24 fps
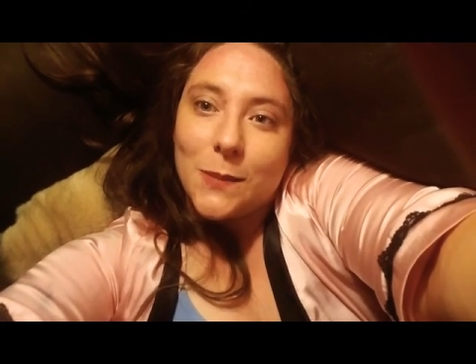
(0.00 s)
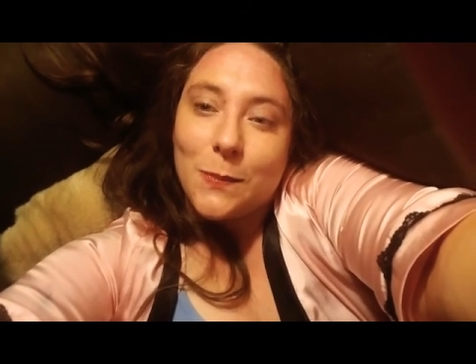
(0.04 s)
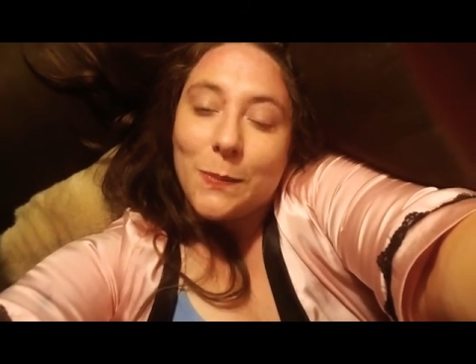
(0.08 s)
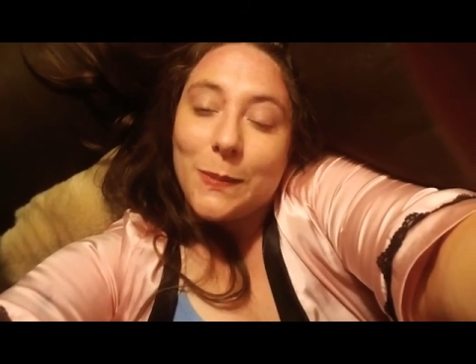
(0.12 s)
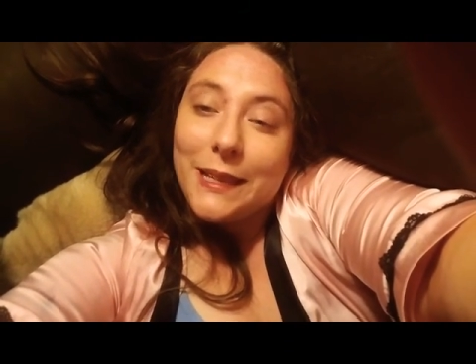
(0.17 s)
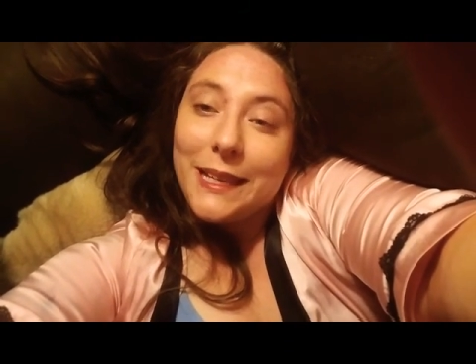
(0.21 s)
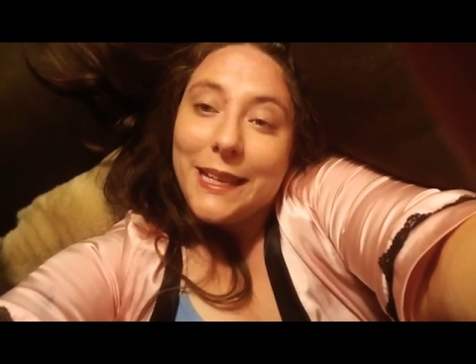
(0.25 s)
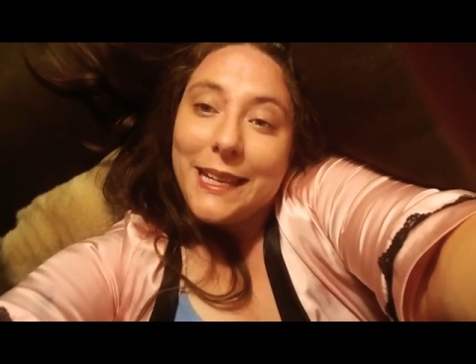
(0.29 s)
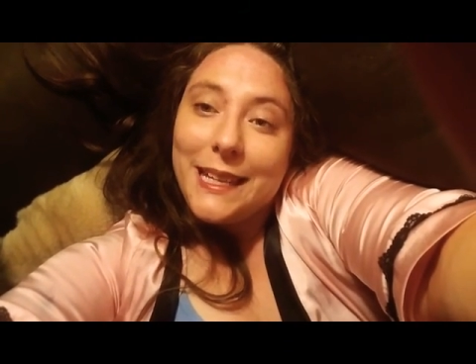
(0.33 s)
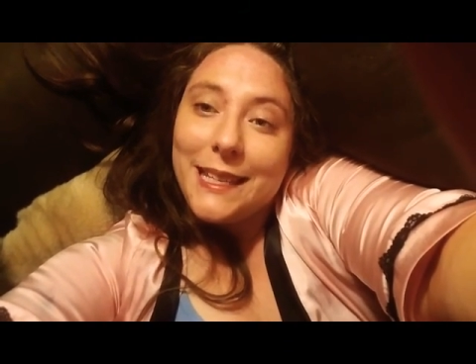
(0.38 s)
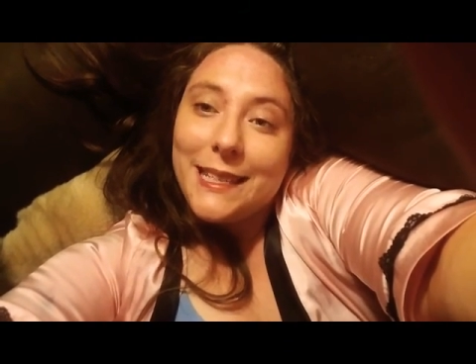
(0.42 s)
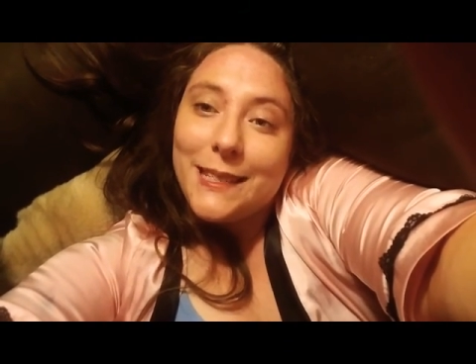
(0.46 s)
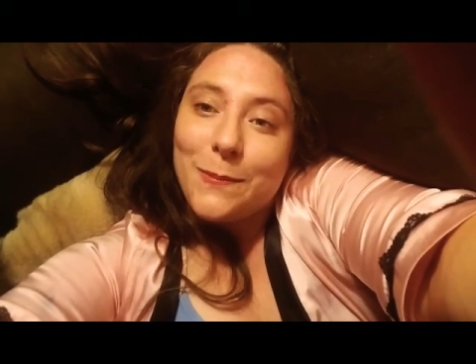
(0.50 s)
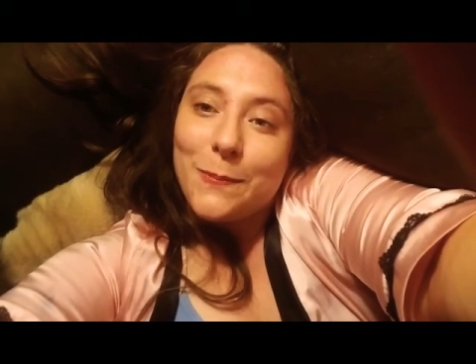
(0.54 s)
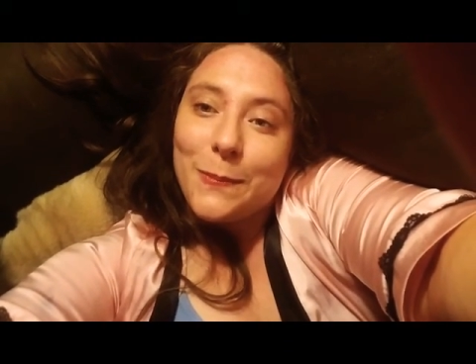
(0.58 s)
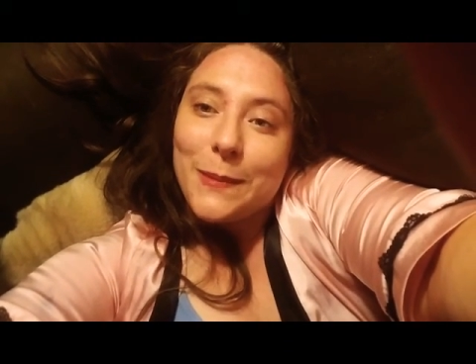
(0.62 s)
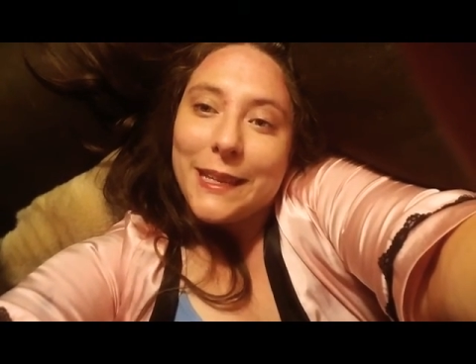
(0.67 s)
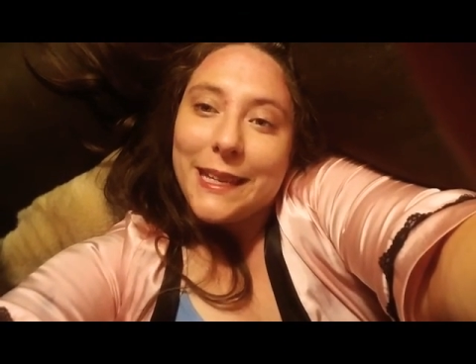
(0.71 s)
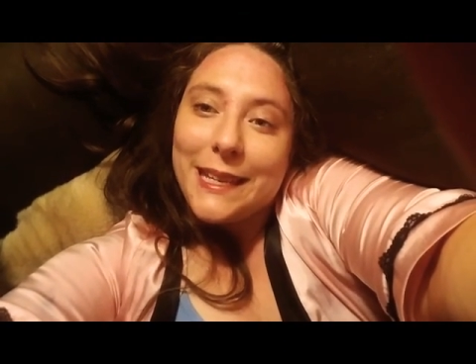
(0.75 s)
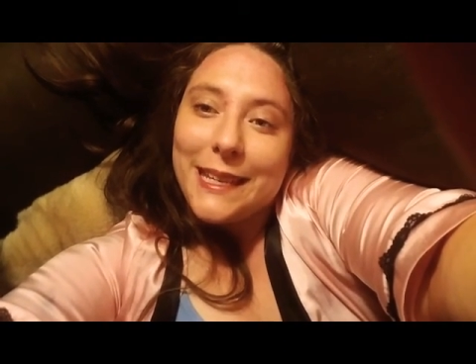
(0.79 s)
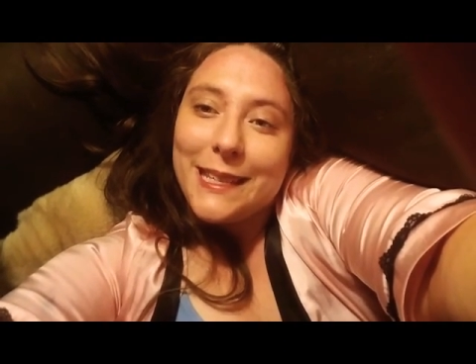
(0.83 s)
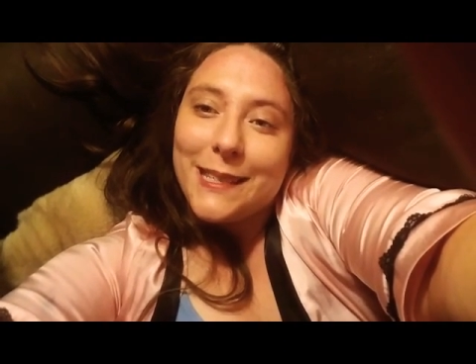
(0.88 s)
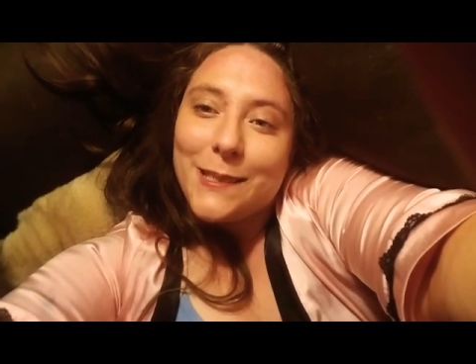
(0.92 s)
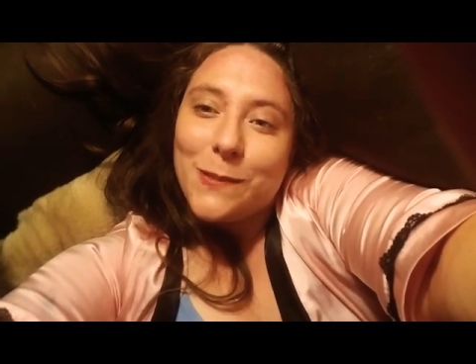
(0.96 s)
please,
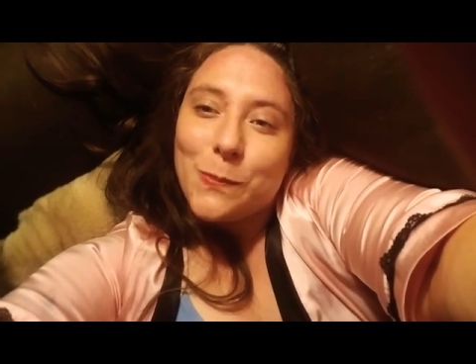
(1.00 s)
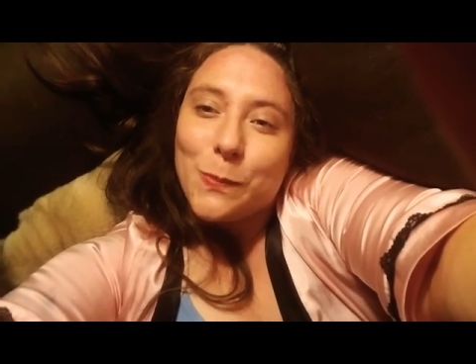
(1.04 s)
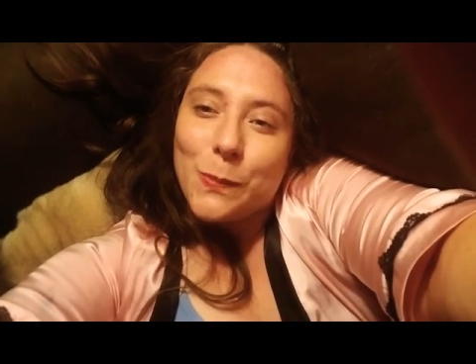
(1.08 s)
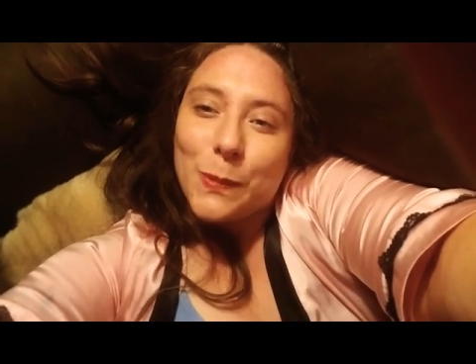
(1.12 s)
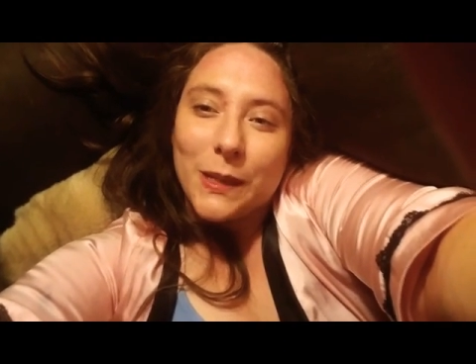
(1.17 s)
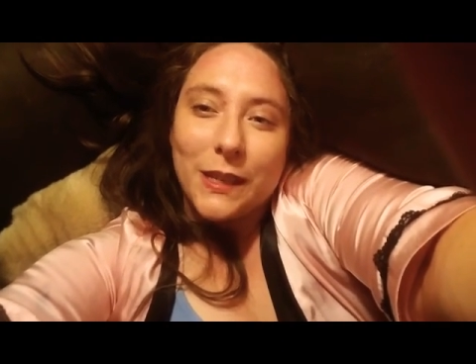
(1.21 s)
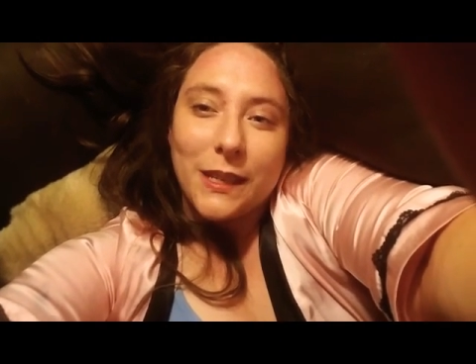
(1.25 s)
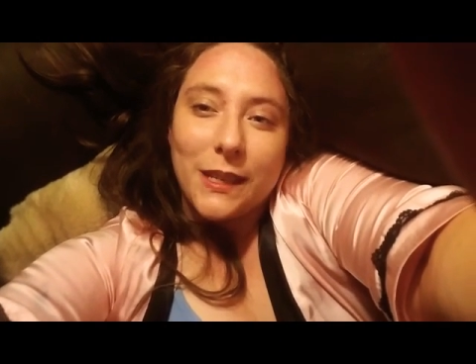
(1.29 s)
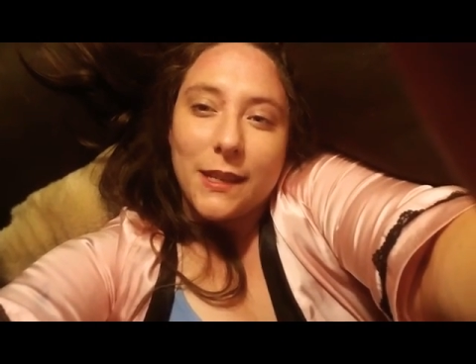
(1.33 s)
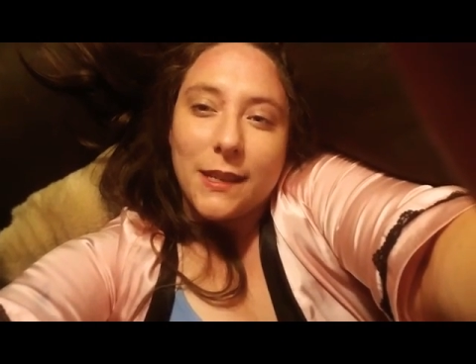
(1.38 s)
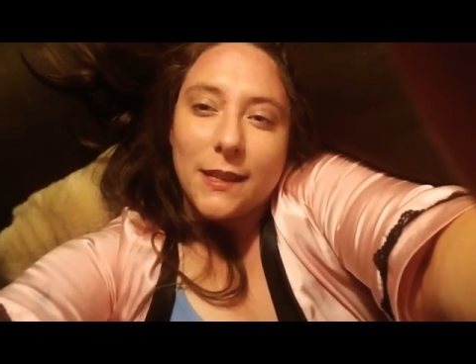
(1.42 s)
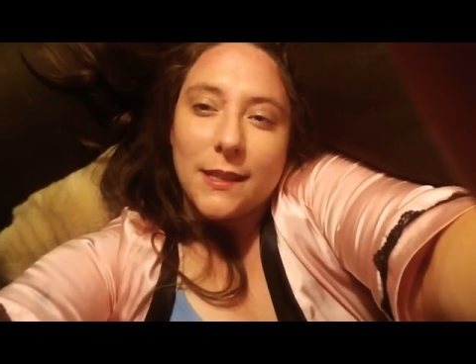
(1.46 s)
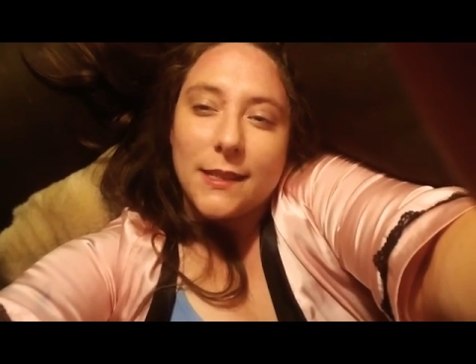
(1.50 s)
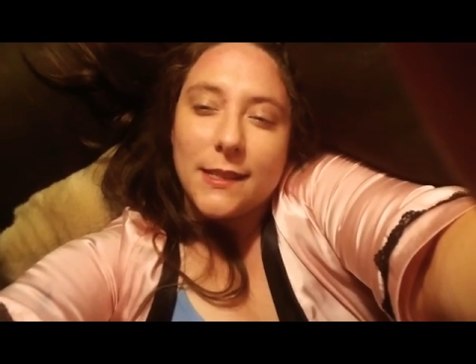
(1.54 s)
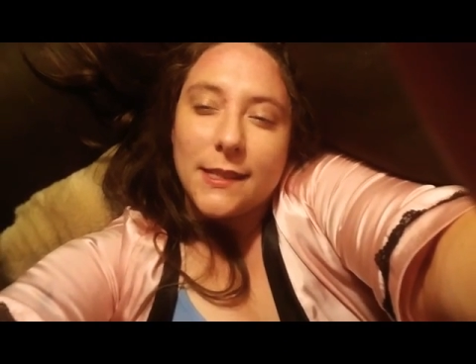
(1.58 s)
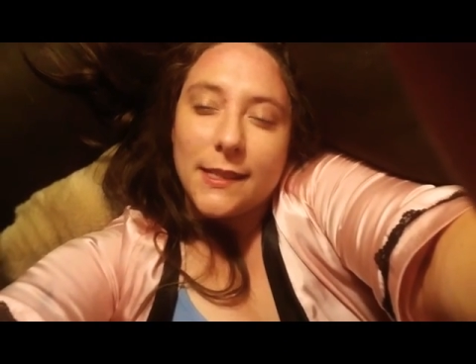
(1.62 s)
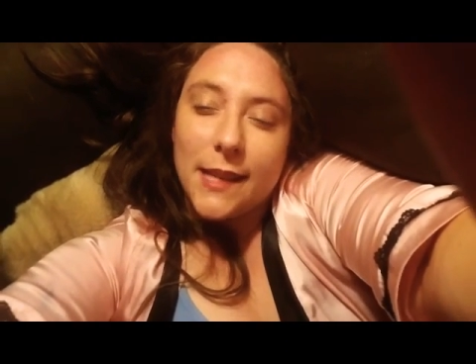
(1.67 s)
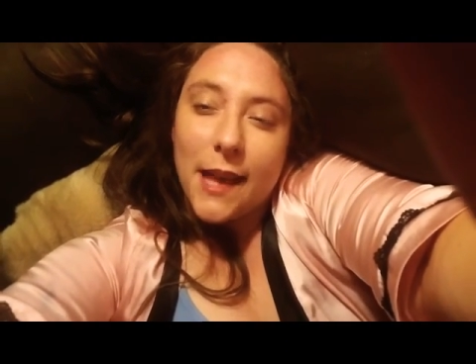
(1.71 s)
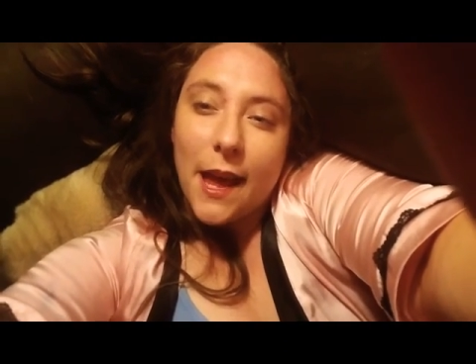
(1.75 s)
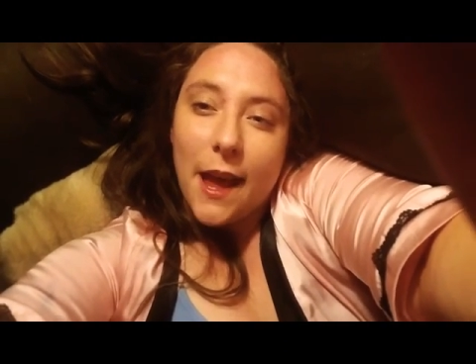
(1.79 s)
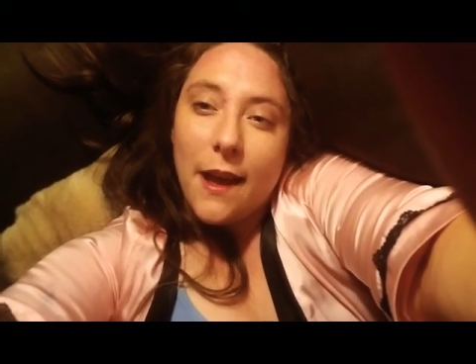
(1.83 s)
please, please.